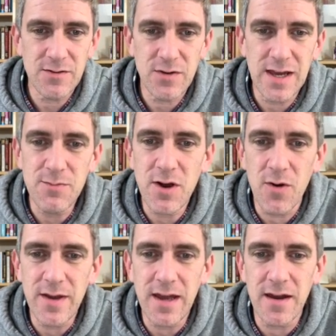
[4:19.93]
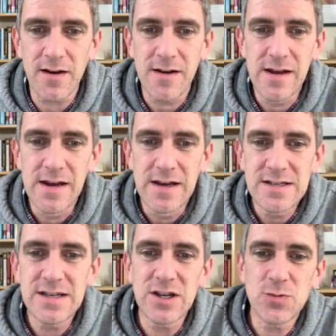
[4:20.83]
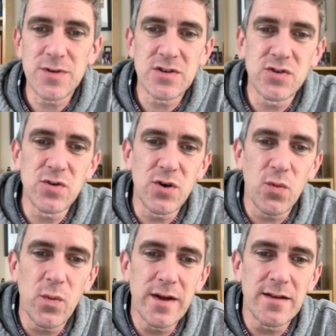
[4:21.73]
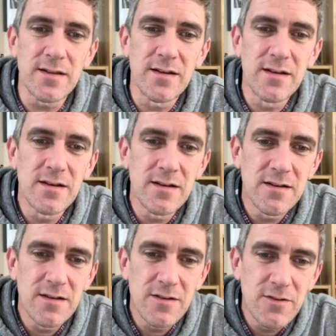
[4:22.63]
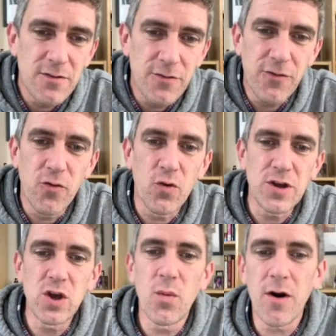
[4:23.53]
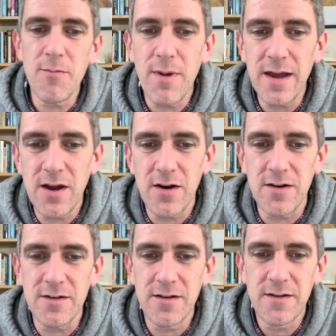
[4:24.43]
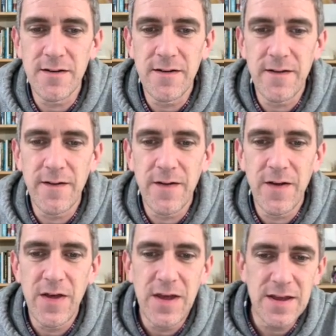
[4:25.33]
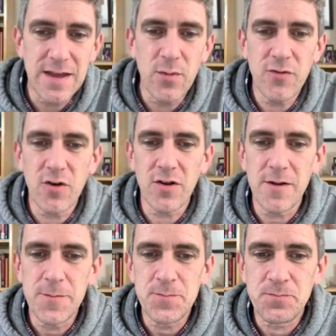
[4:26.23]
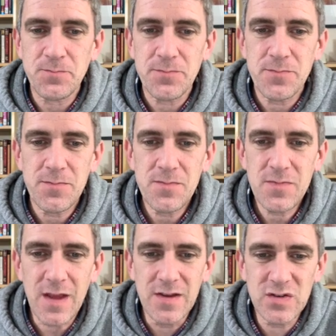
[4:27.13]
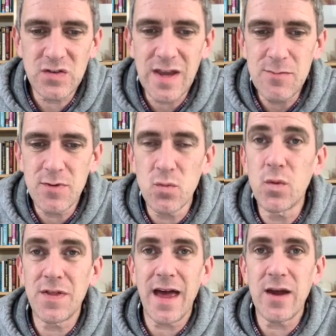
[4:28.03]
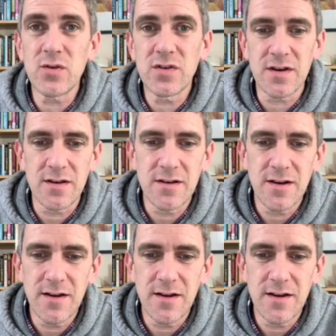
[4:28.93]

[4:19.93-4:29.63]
Keep going here. "Teach me to do your will, for you are my God." And then we've got a statement without a